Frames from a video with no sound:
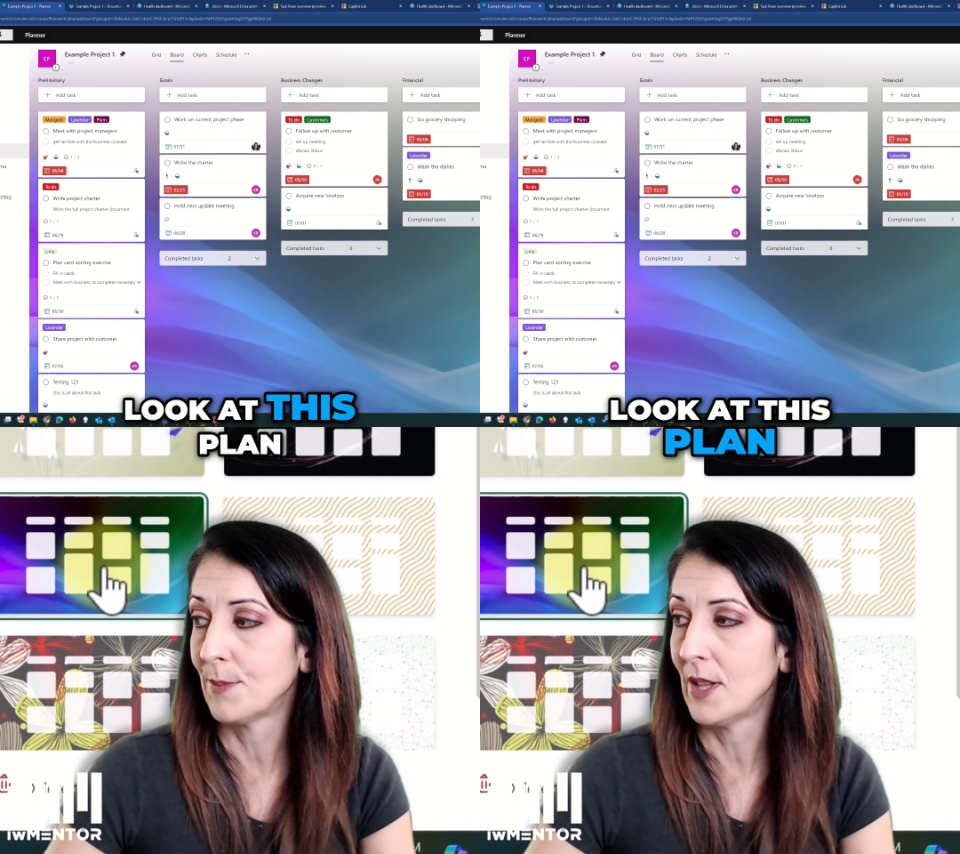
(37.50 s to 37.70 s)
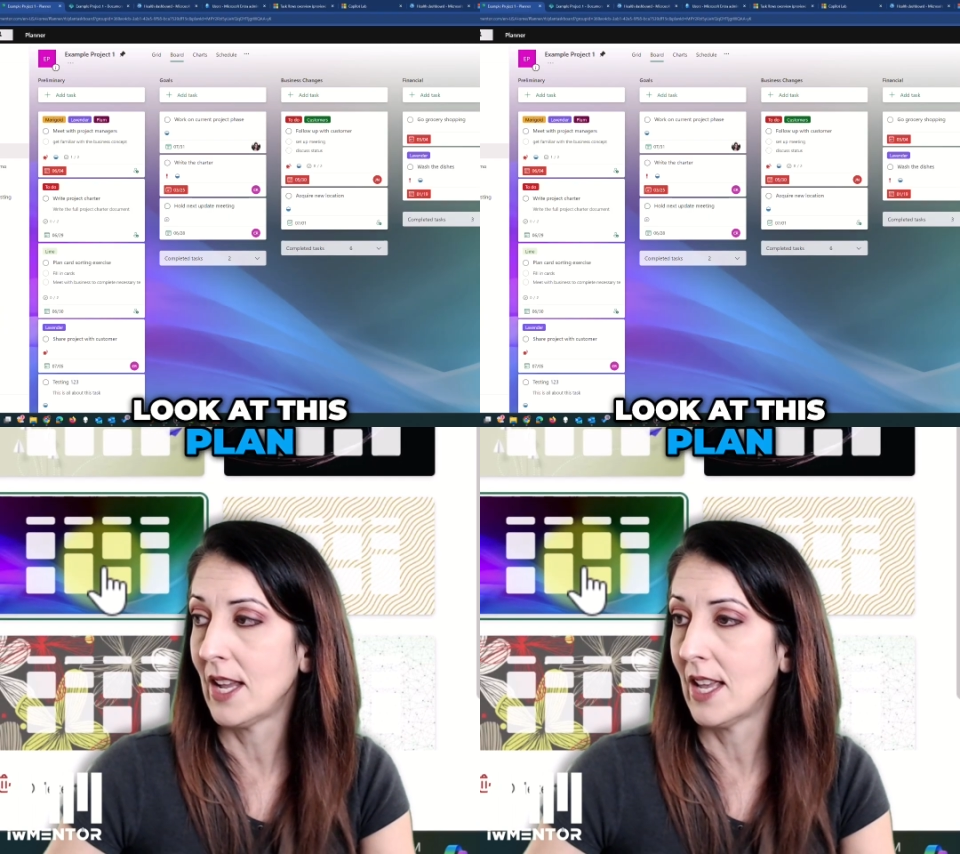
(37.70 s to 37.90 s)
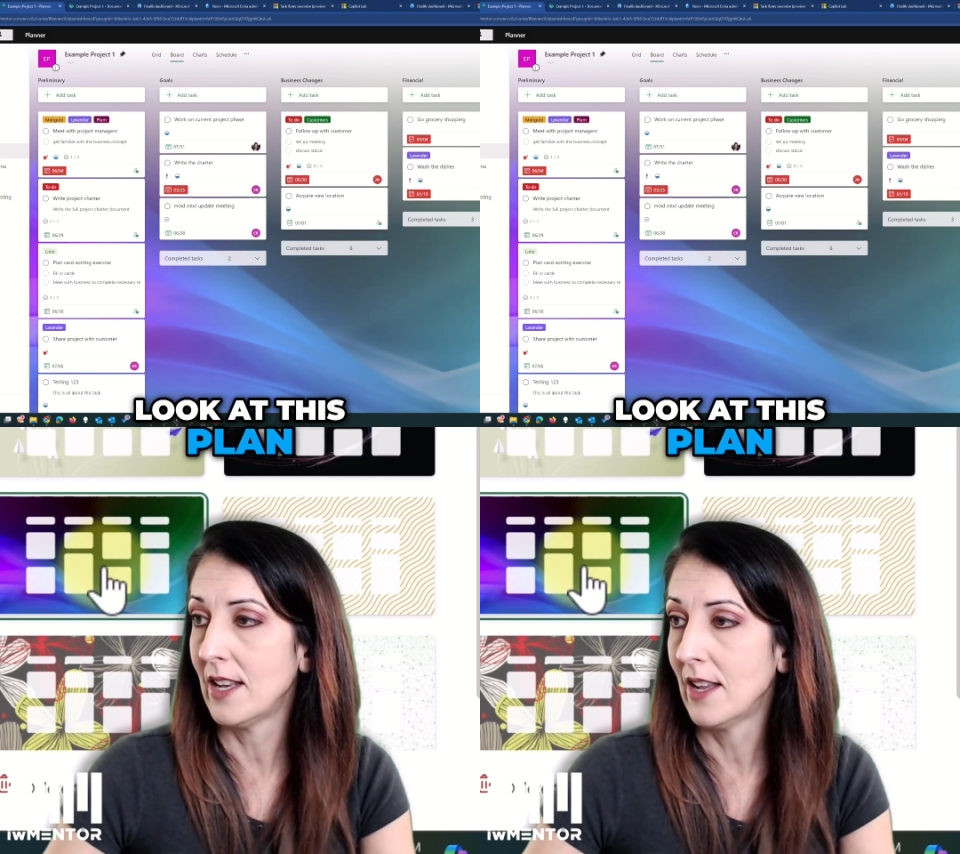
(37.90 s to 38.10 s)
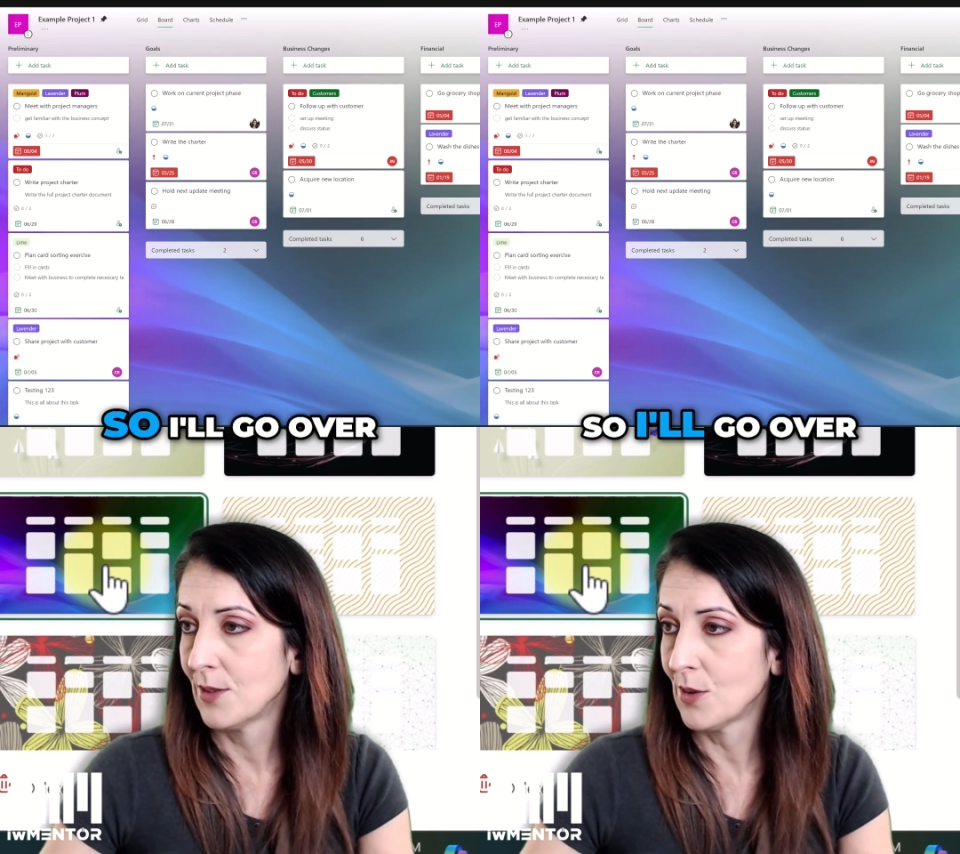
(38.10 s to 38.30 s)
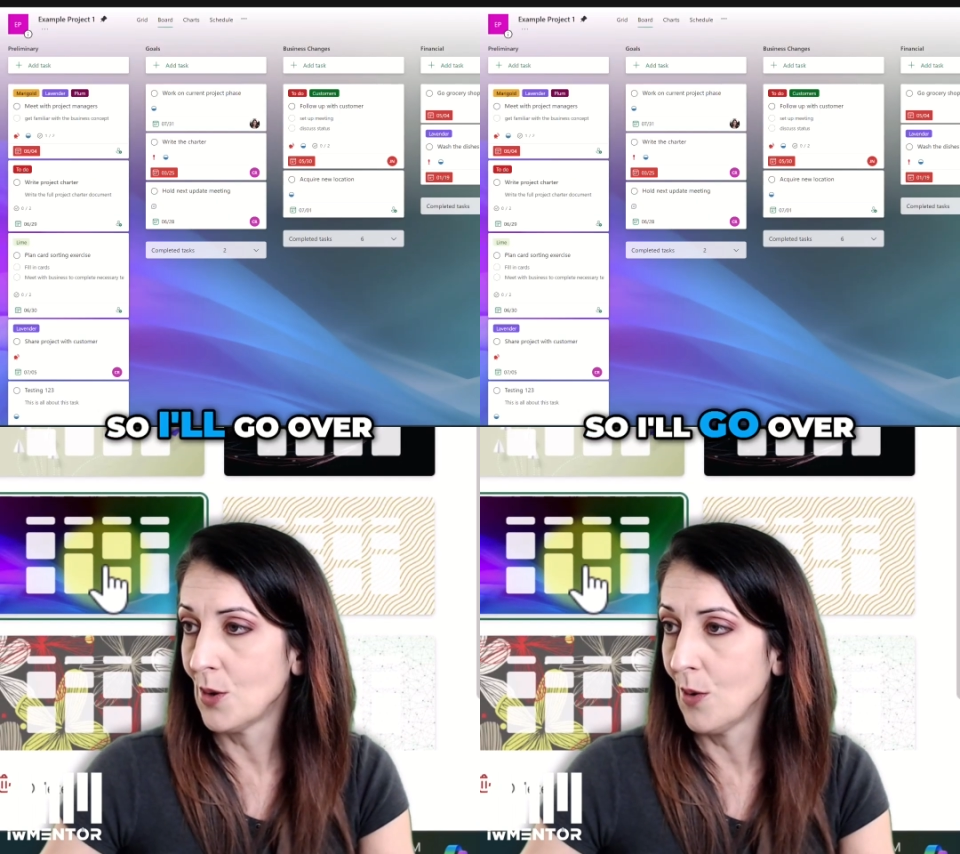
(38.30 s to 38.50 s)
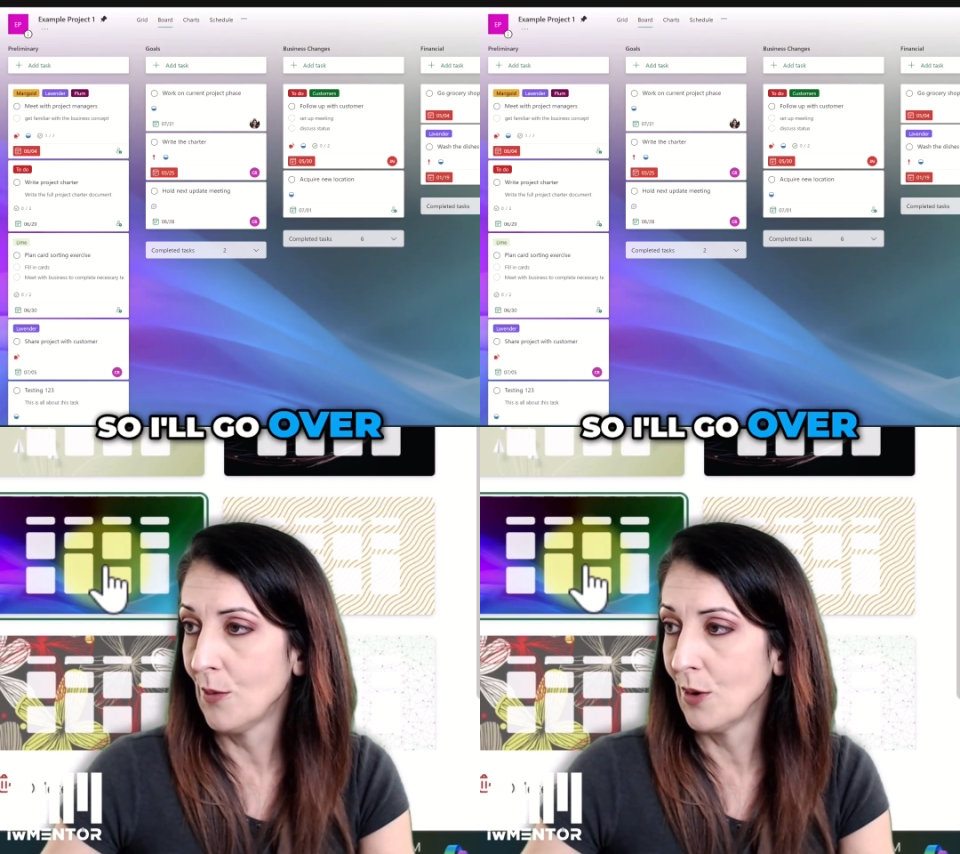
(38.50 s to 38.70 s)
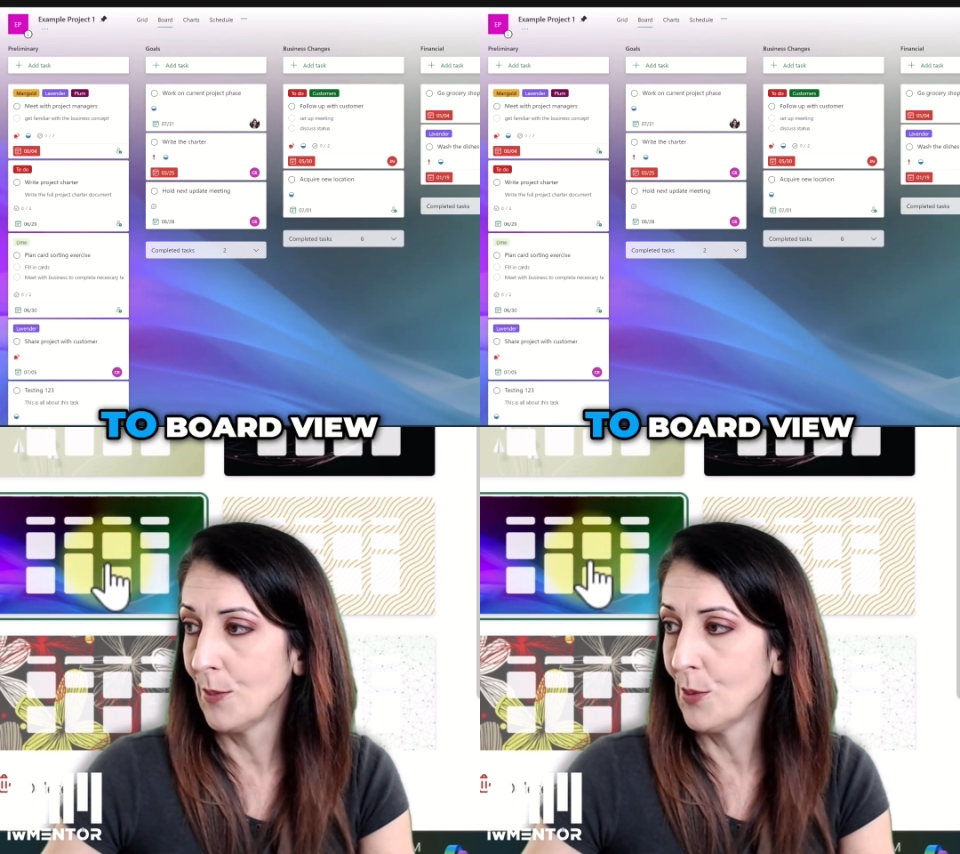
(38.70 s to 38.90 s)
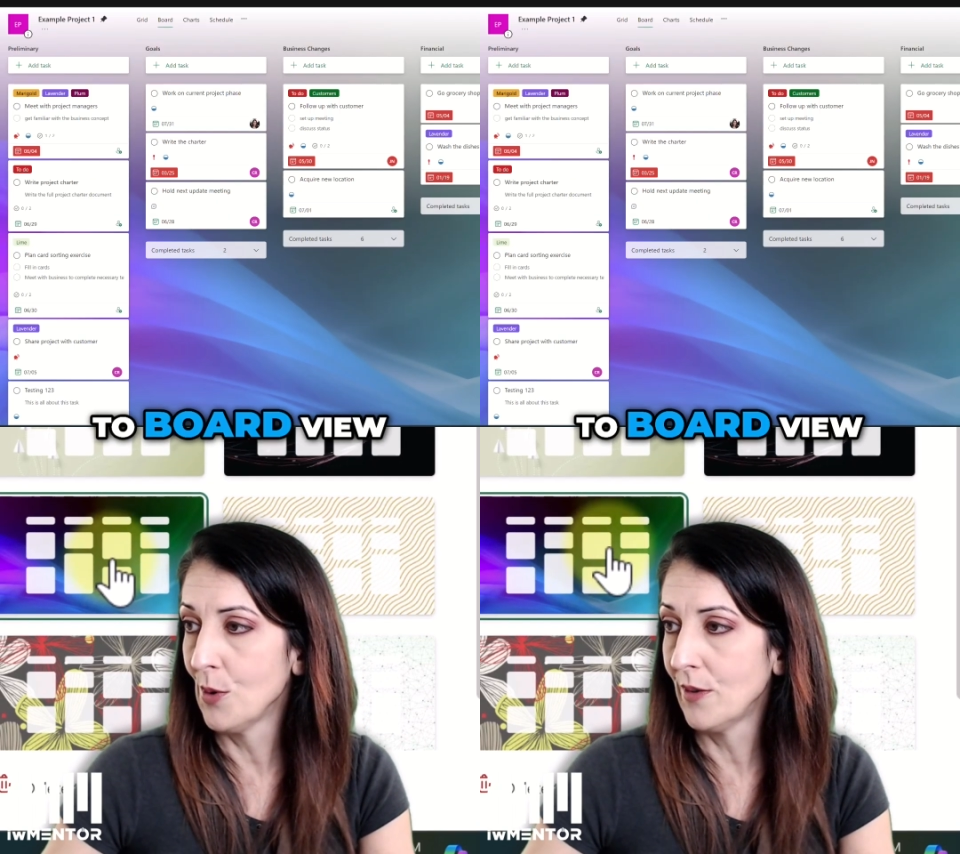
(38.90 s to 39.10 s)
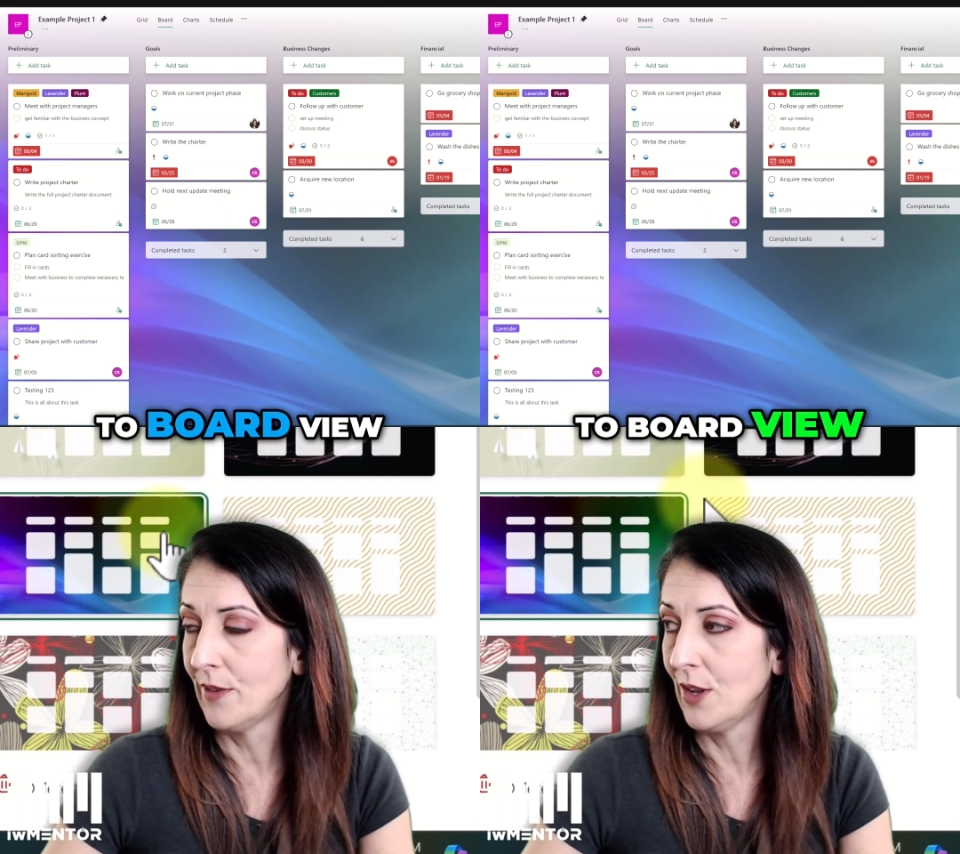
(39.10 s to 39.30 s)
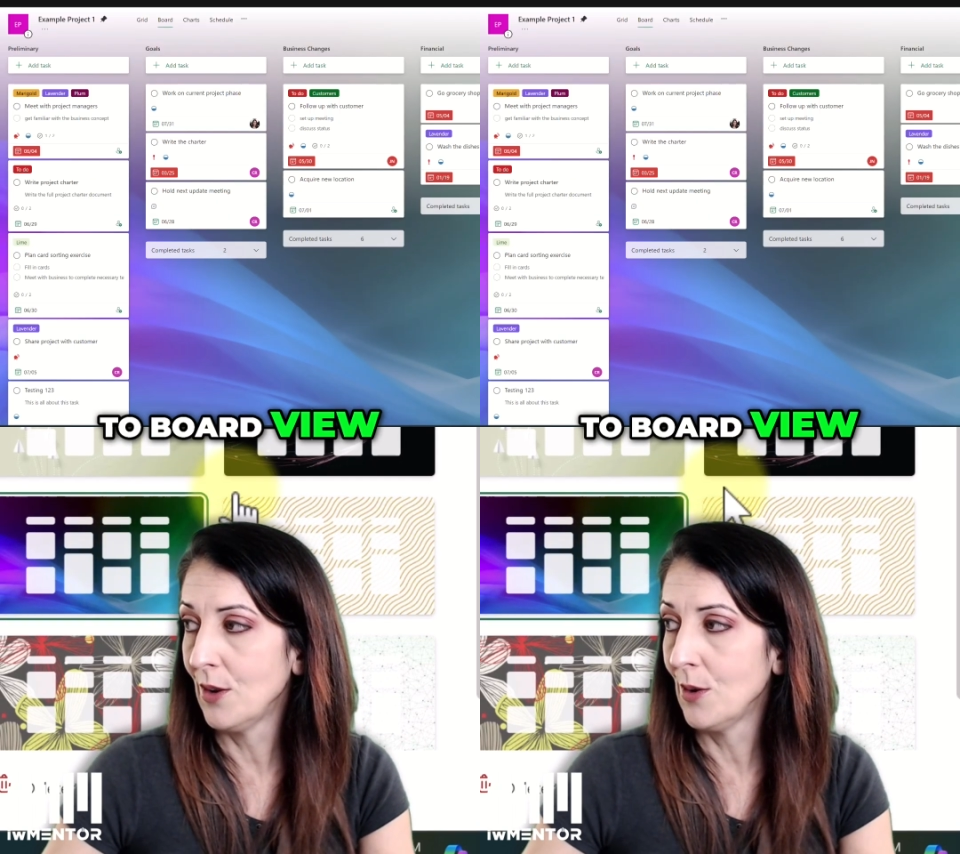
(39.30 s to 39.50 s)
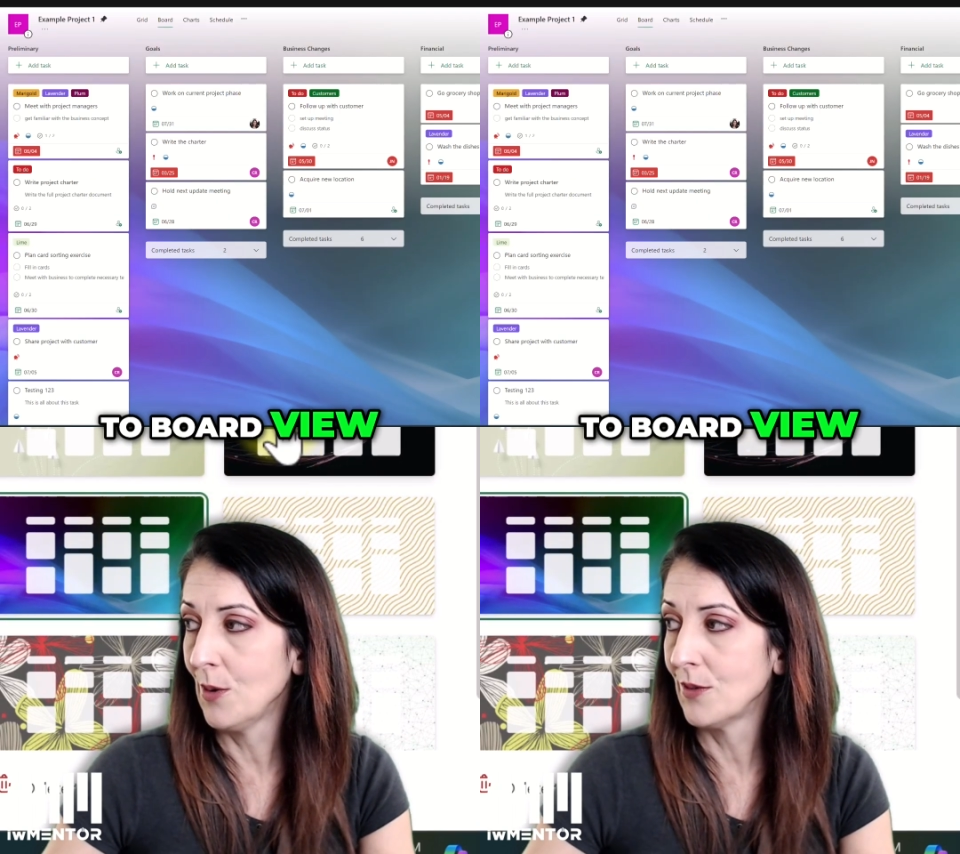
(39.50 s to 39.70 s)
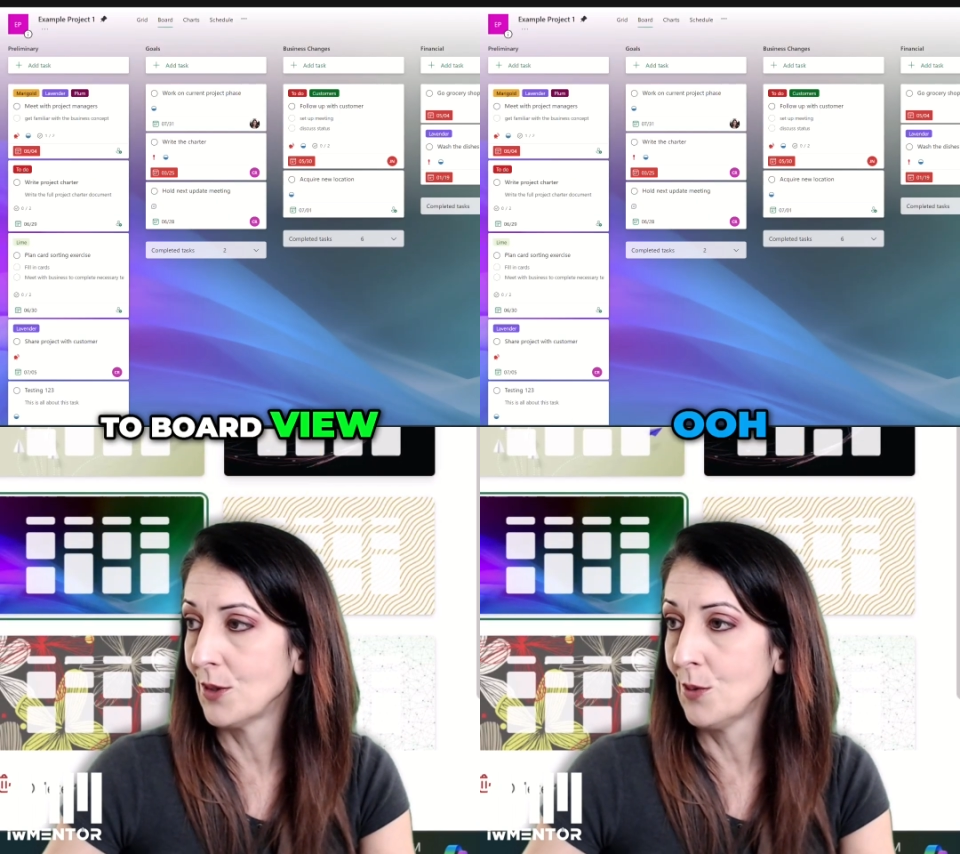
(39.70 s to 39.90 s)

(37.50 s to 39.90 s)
this plan. So I'll go over to board view.